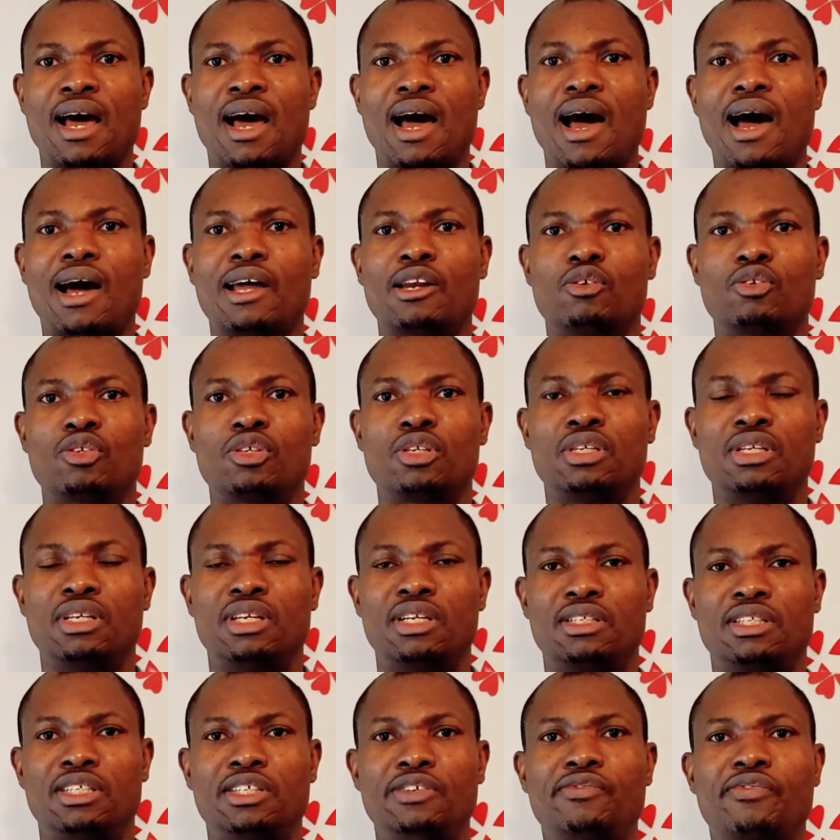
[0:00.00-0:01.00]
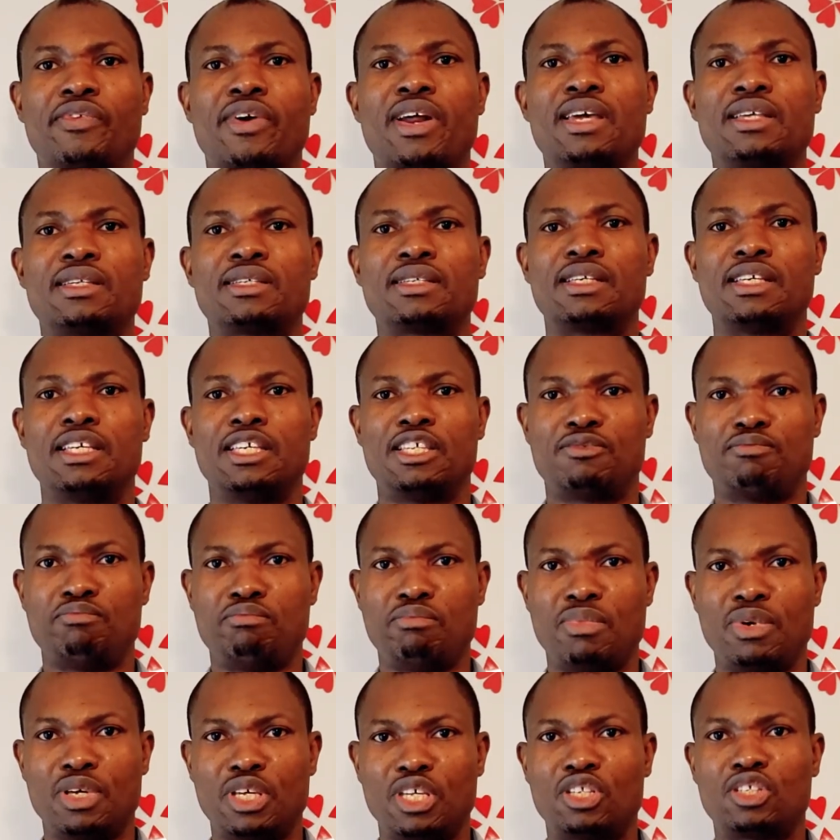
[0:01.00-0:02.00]
and the difference is
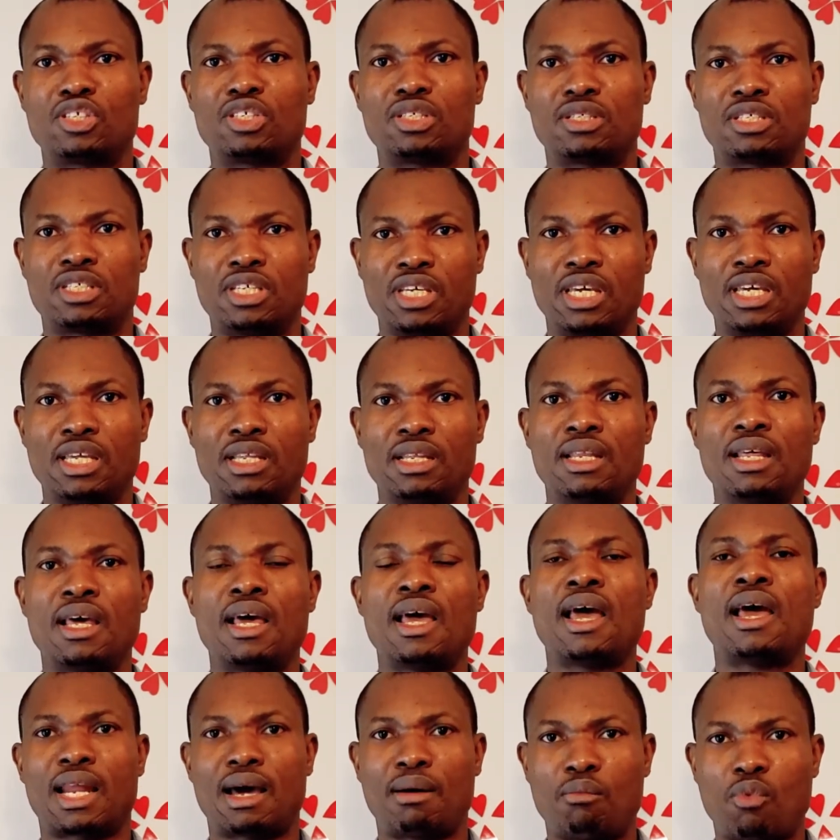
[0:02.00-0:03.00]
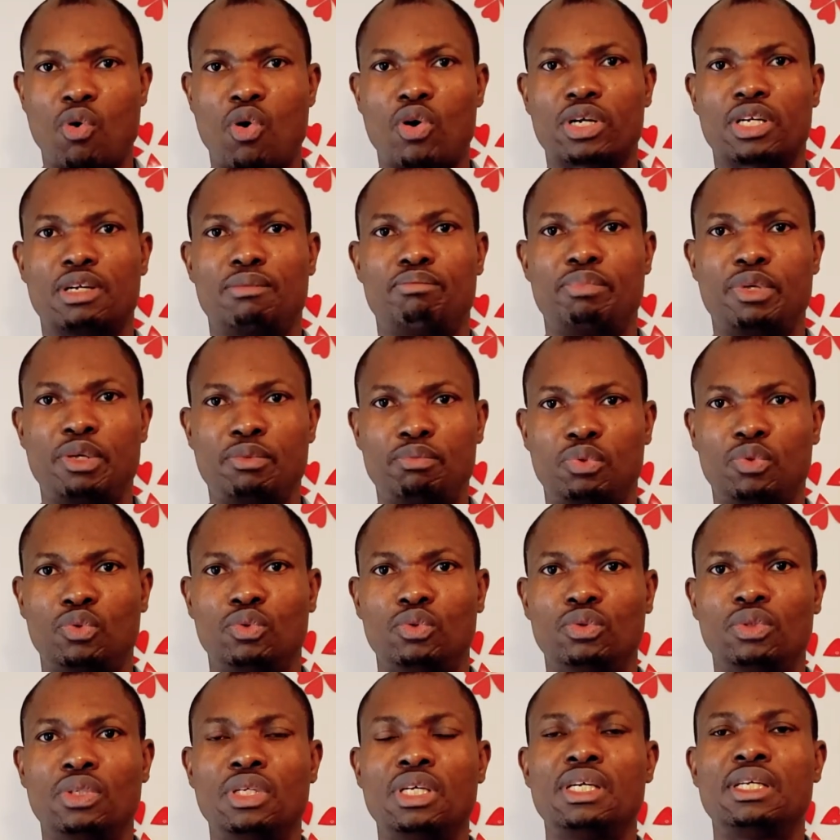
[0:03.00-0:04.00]
it's seen among the people
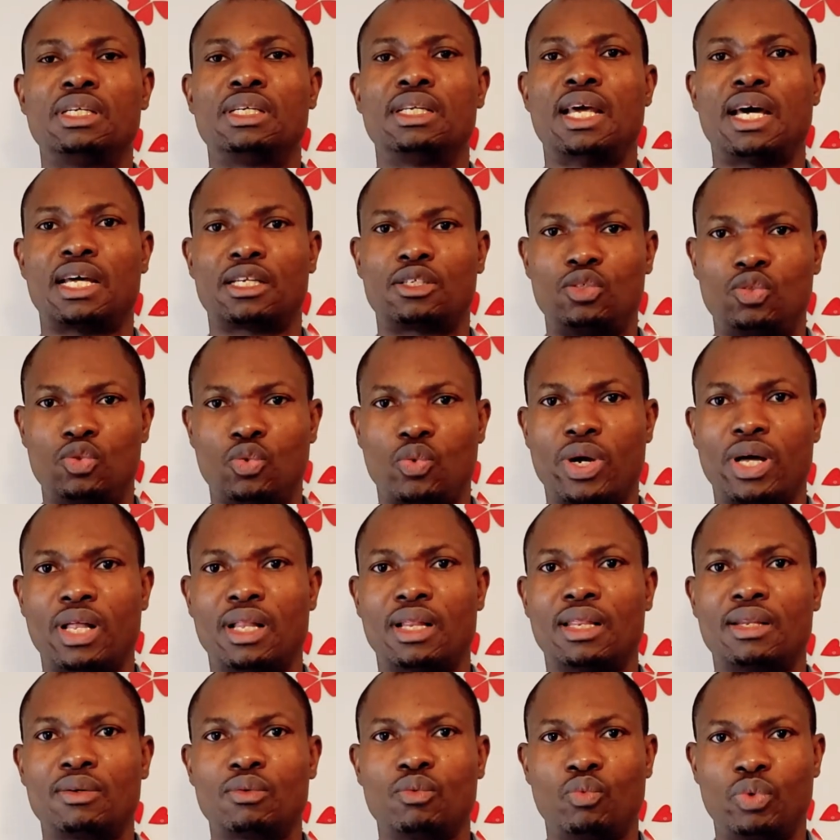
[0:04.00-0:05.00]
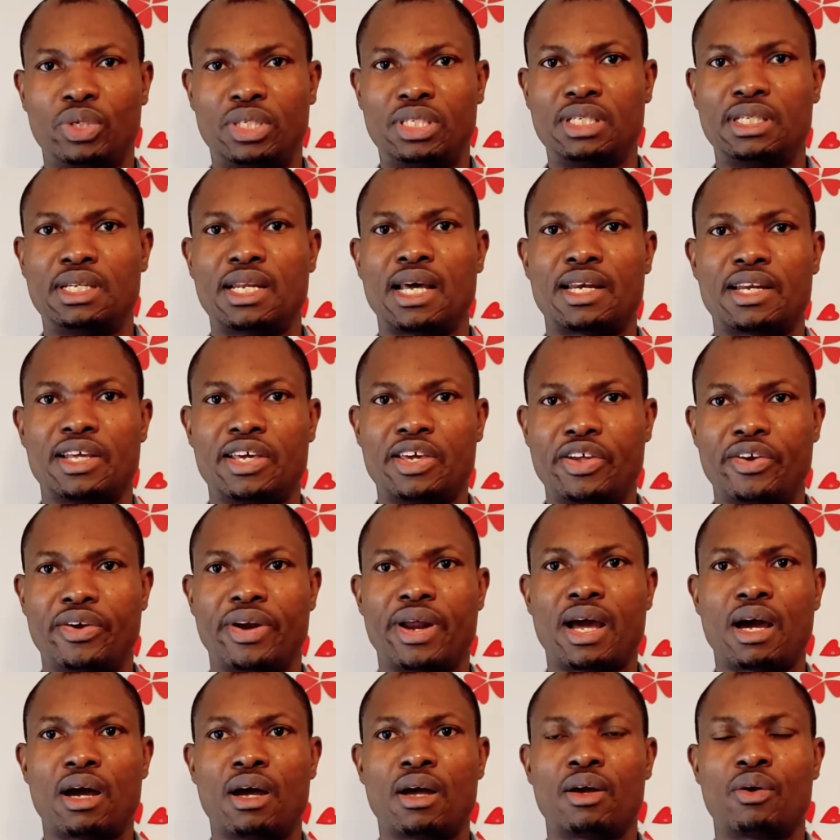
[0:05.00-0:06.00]
that dwell within that
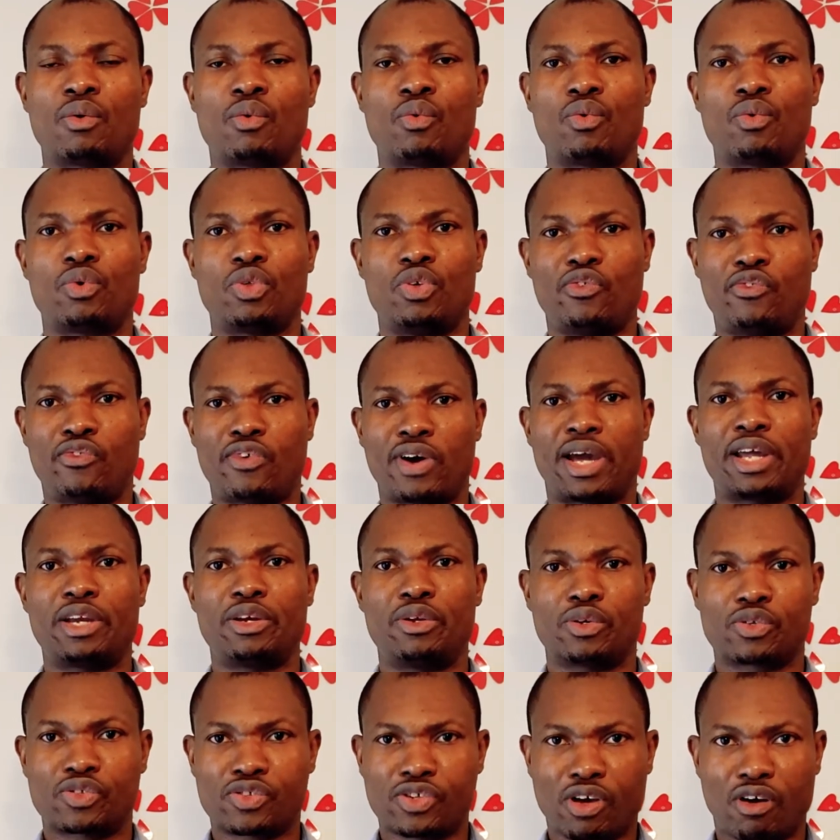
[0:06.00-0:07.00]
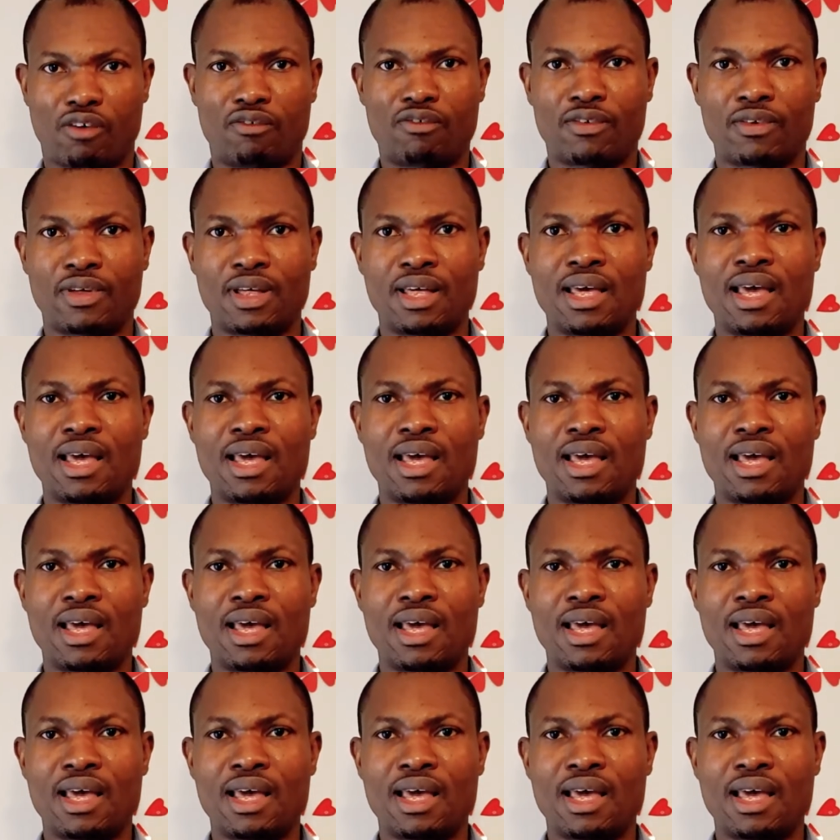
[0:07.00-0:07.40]
area you find yourself.